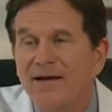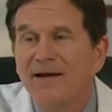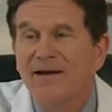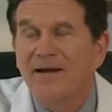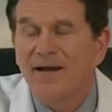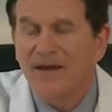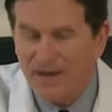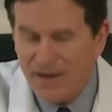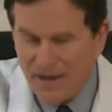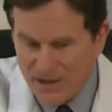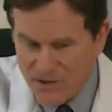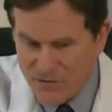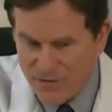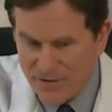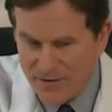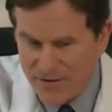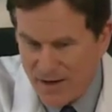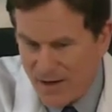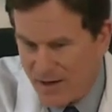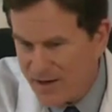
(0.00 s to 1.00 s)
can last for
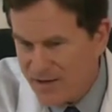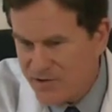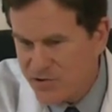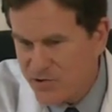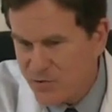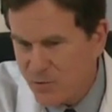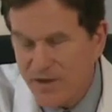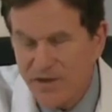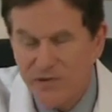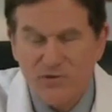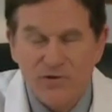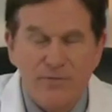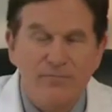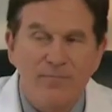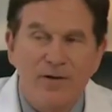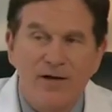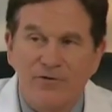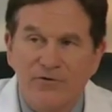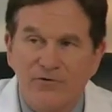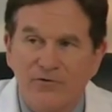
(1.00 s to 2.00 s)
days, weeks, or
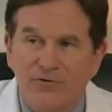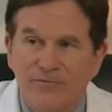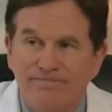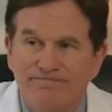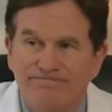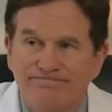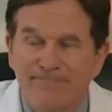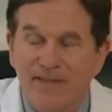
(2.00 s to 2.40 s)
months,